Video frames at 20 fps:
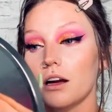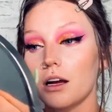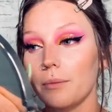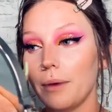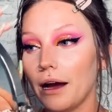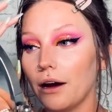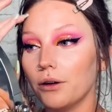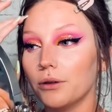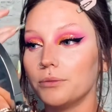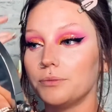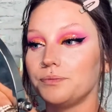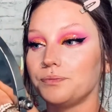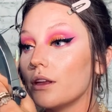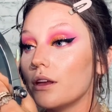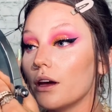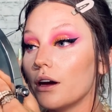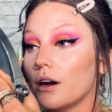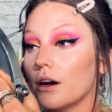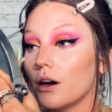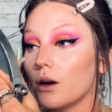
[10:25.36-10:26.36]
about
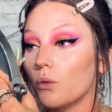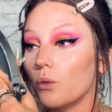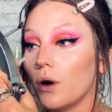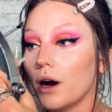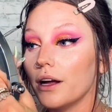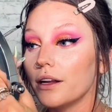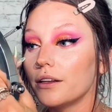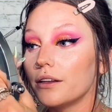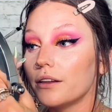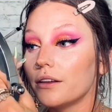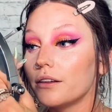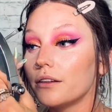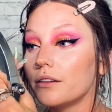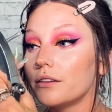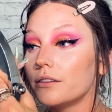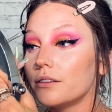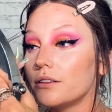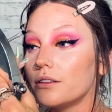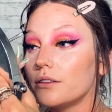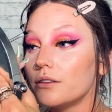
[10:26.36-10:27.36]
what
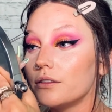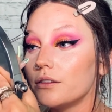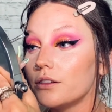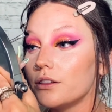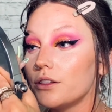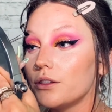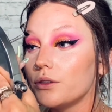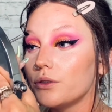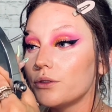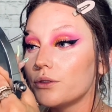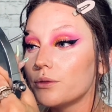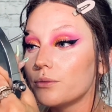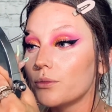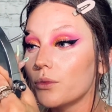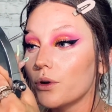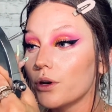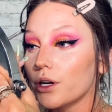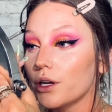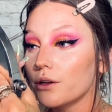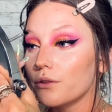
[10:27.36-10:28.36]
Hugh's
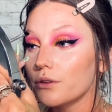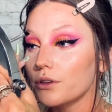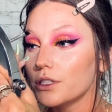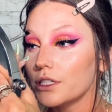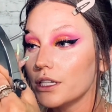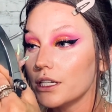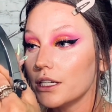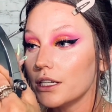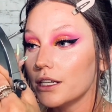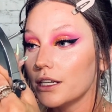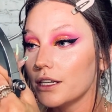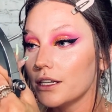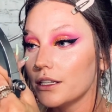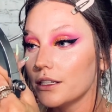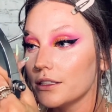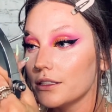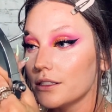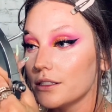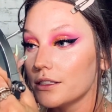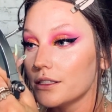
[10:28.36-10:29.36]
morning routine
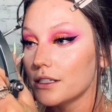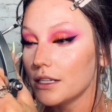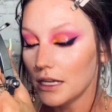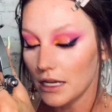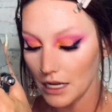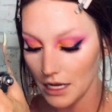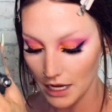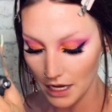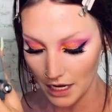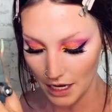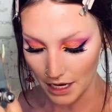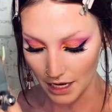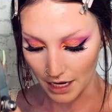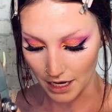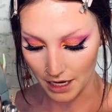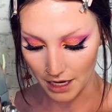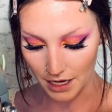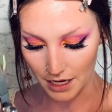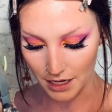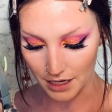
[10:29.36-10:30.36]
is.
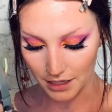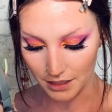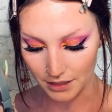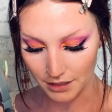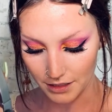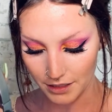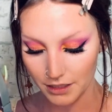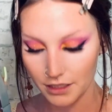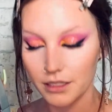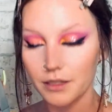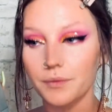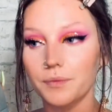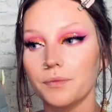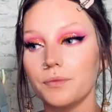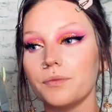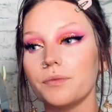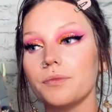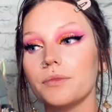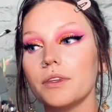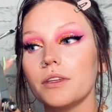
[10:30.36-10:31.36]
And
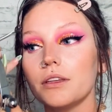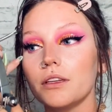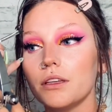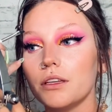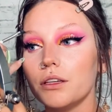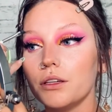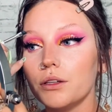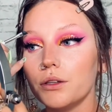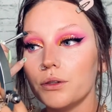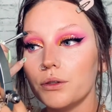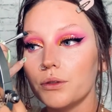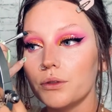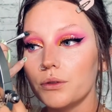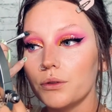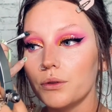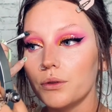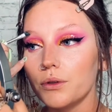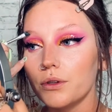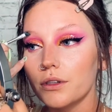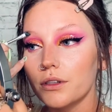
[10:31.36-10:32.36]

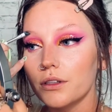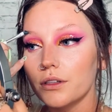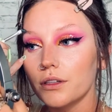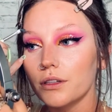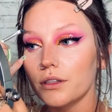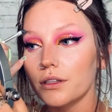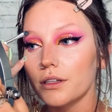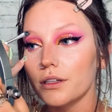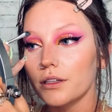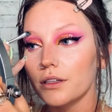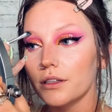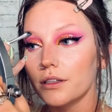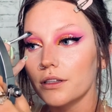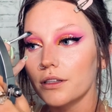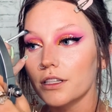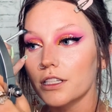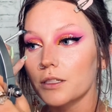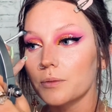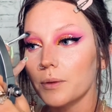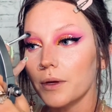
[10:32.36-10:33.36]
Hugh
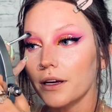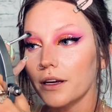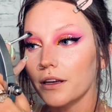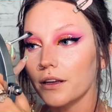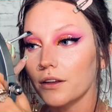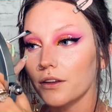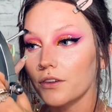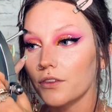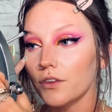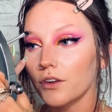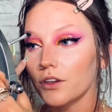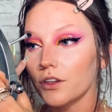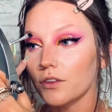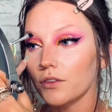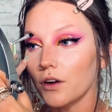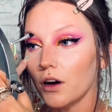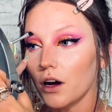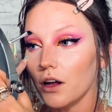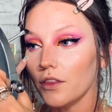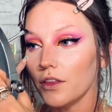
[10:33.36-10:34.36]
explains, first of
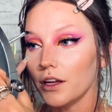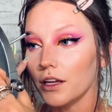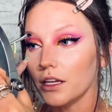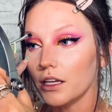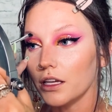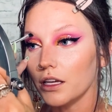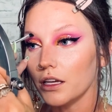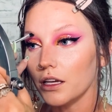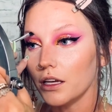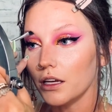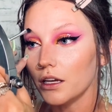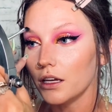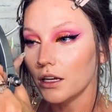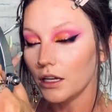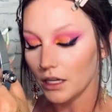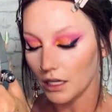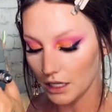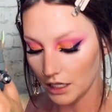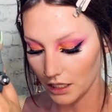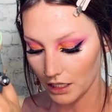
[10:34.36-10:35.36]
all, that he
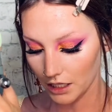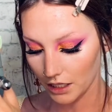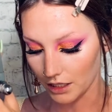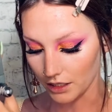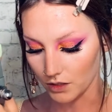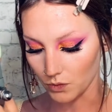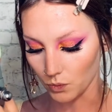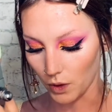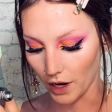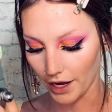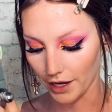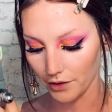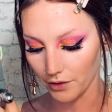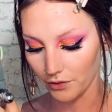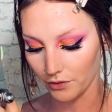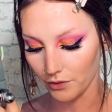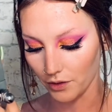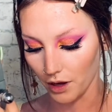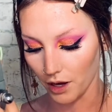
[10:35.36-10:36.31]
and his wife